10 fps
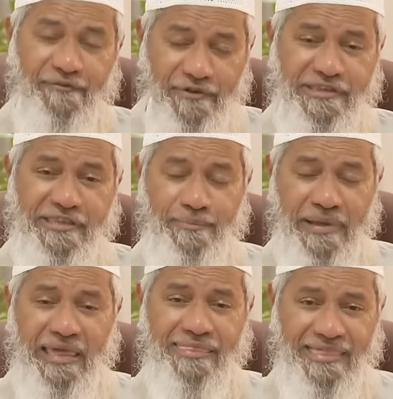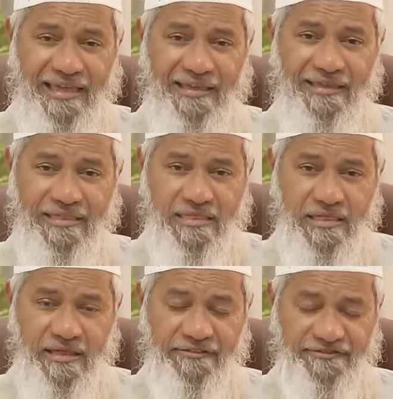which is the biggest
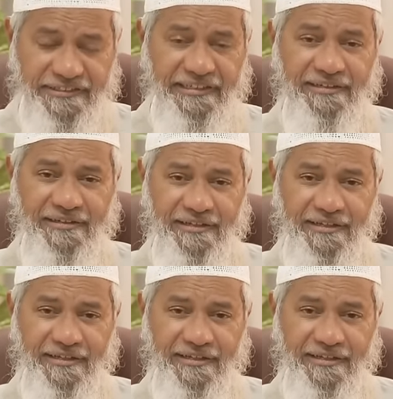sin,